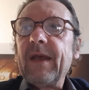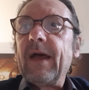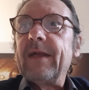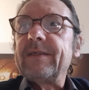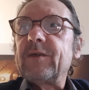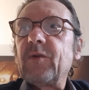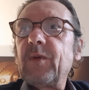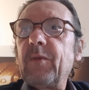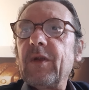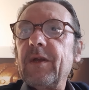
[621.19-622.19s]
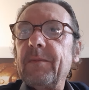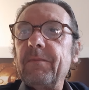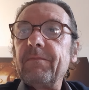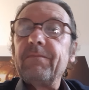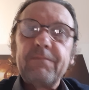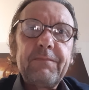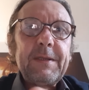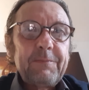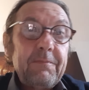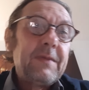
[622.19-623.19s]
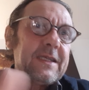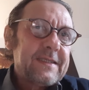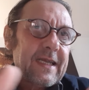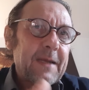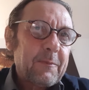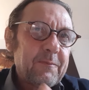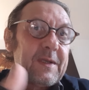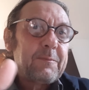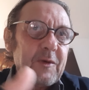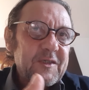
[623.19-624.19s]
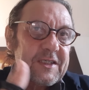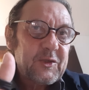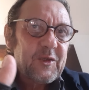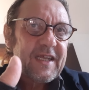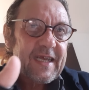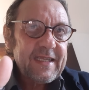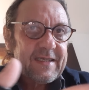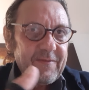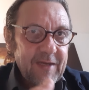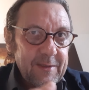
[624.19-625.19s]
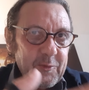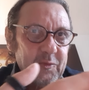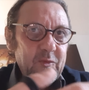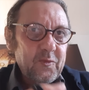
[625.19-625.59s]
And so we want beings that have been positioned negatively to